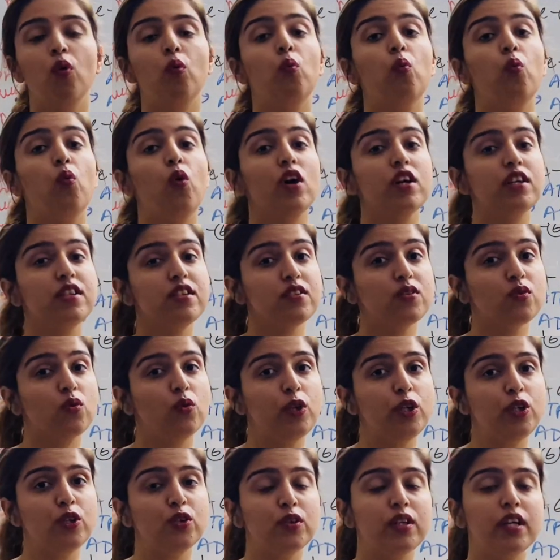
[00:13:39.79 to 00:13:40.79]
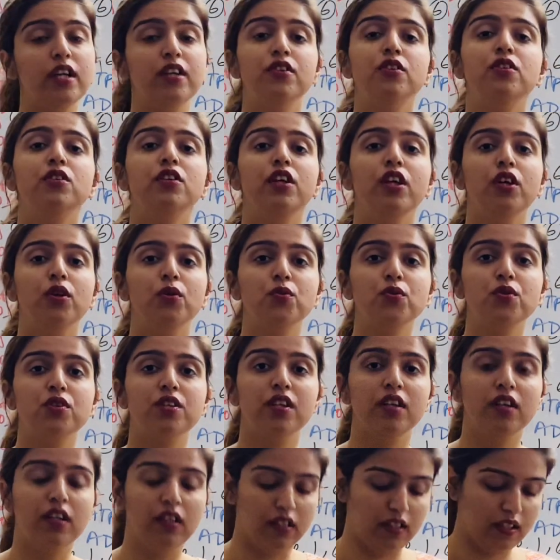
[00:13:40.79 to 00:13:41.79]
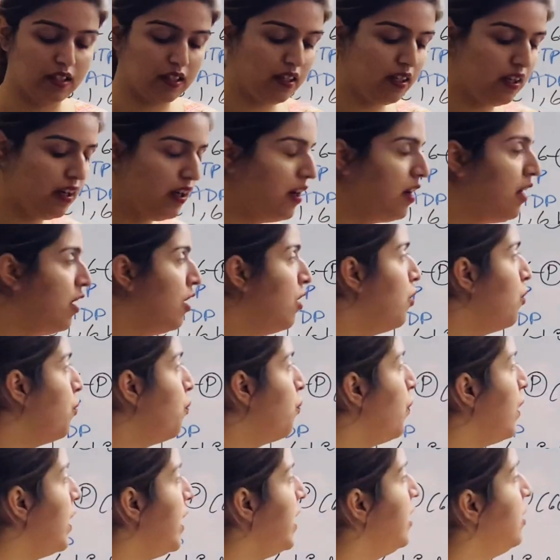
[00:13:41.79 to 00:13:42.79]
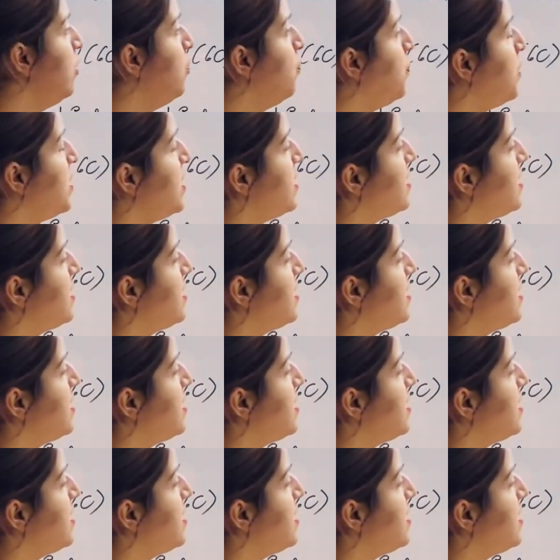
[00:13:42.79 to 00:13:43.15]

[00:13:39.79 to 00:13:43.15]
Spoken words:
What is going to get reduced here? Well, we